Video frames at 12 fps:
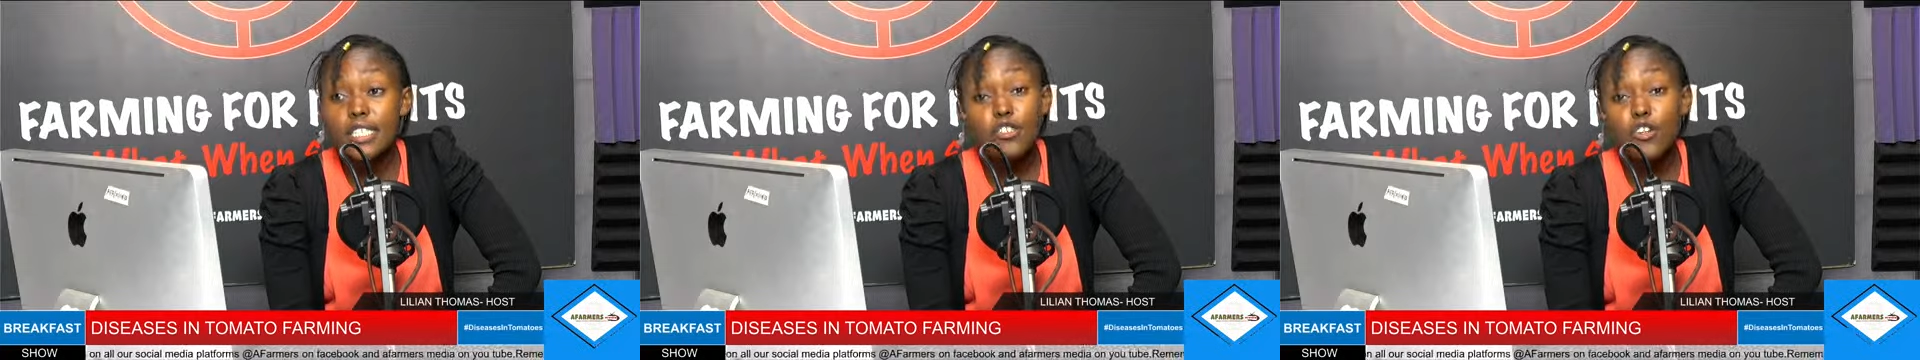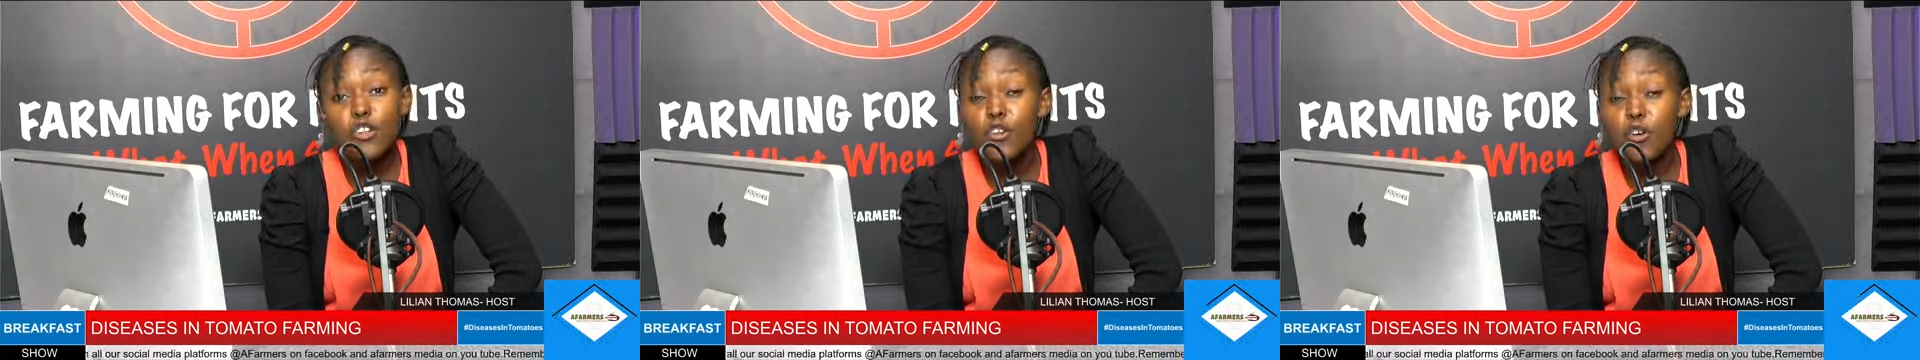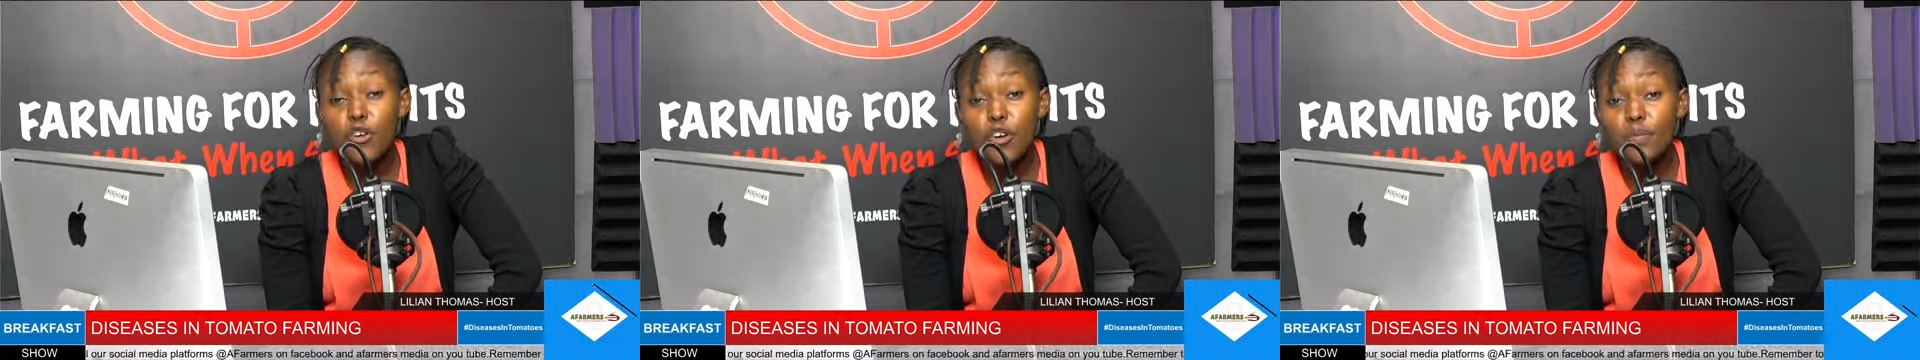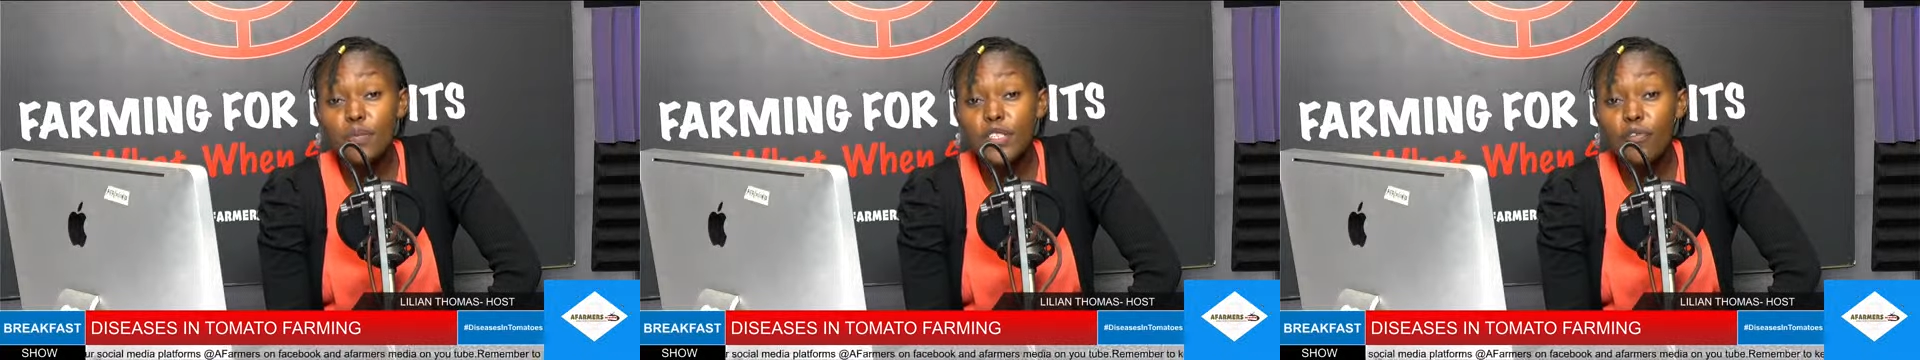your crops
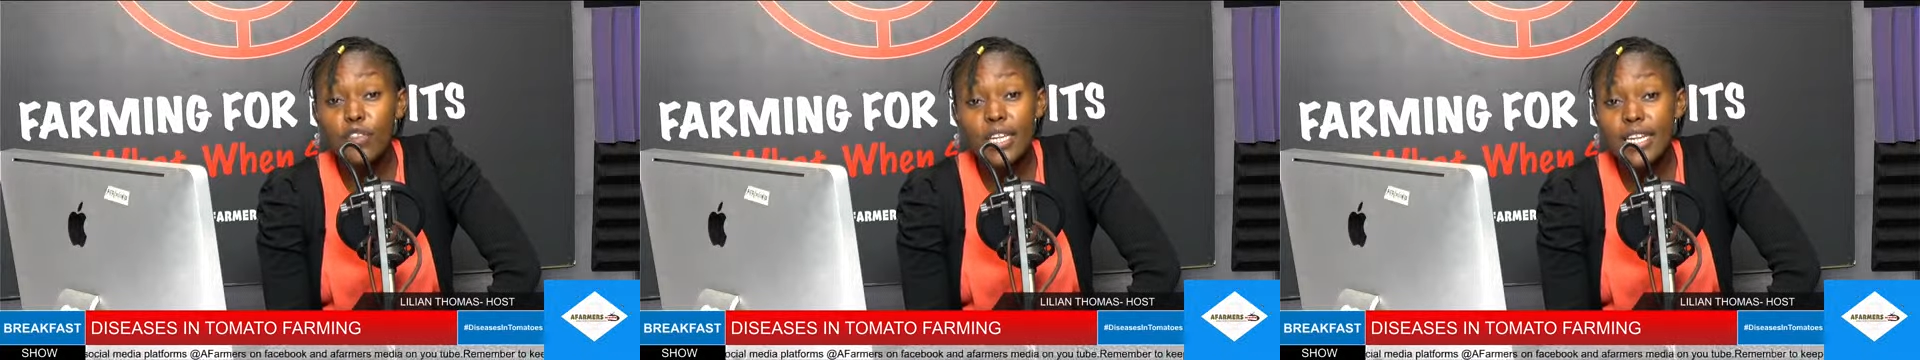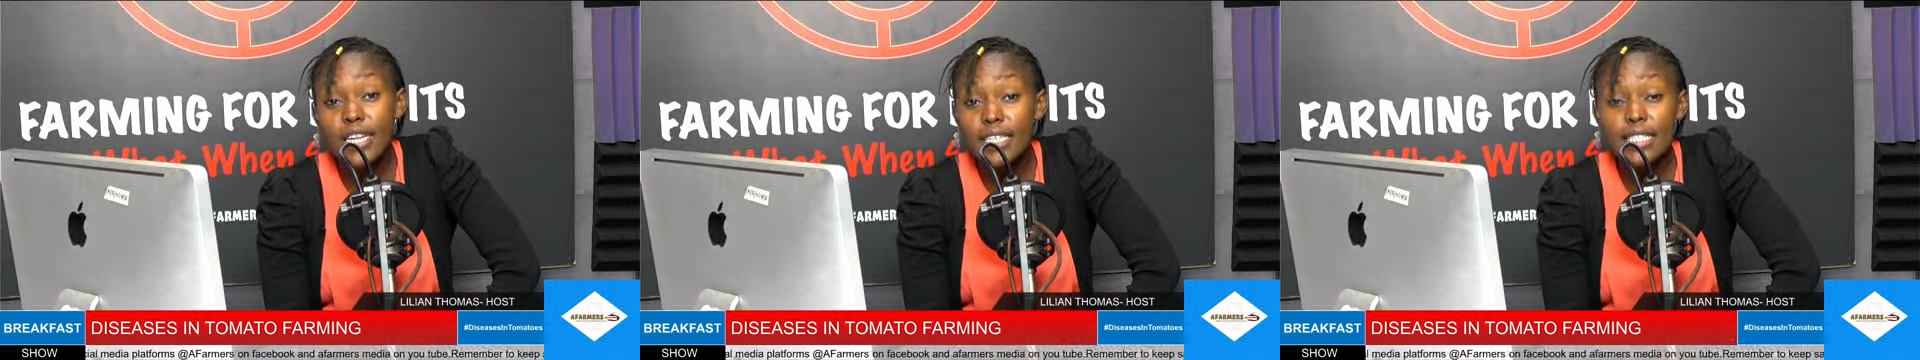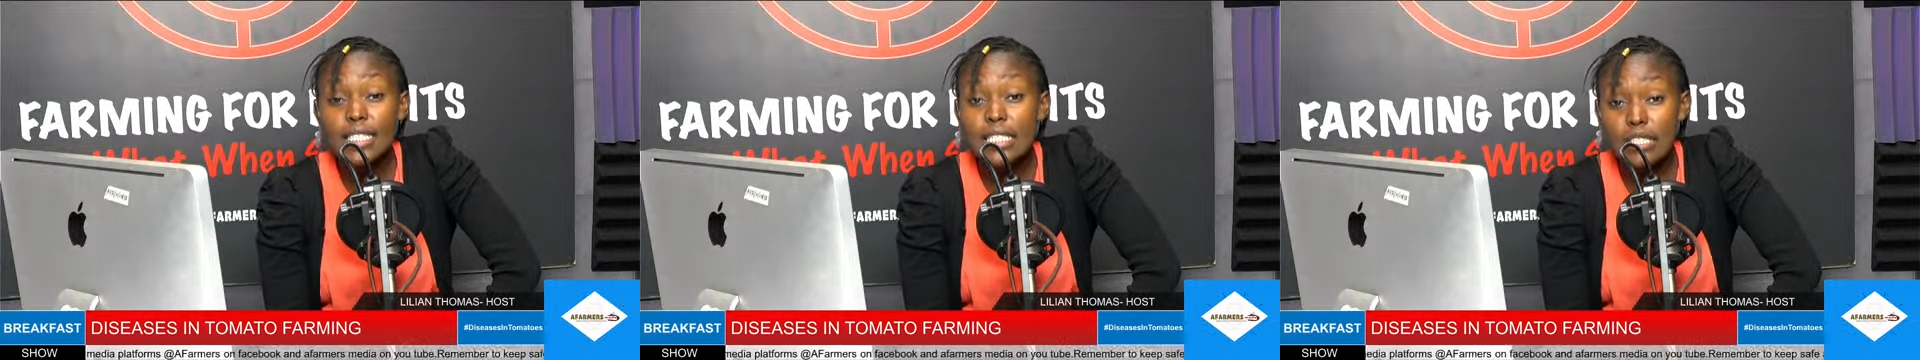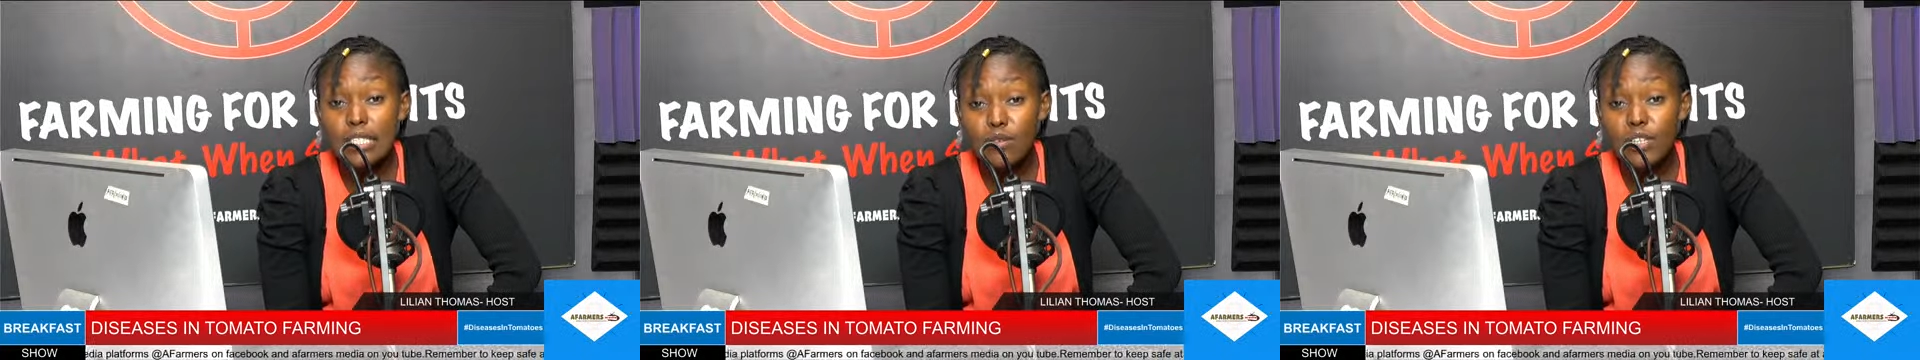for the next
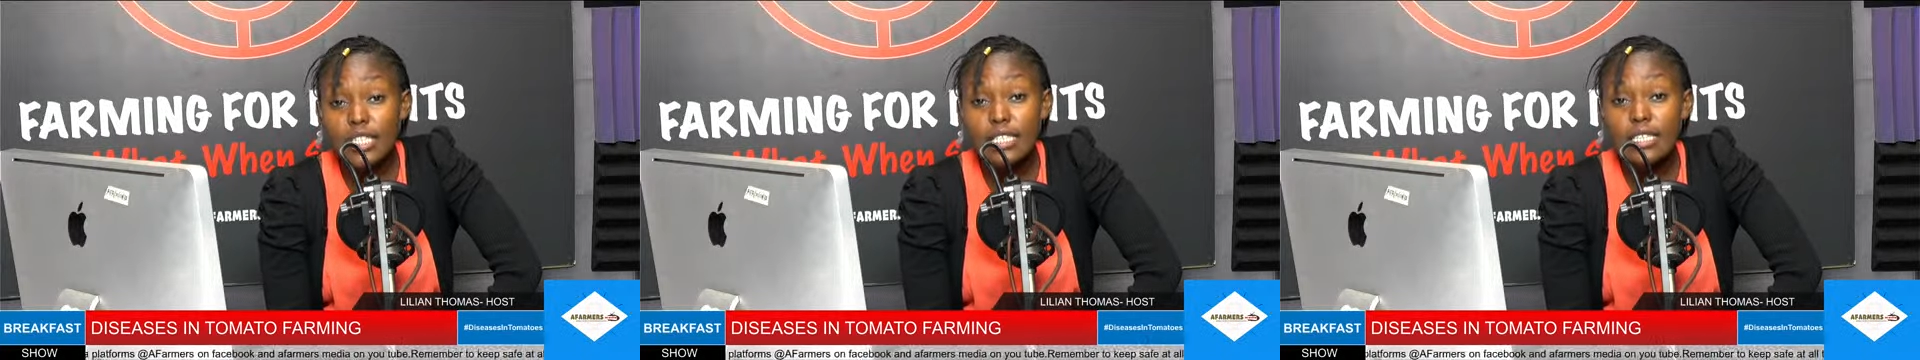seasons.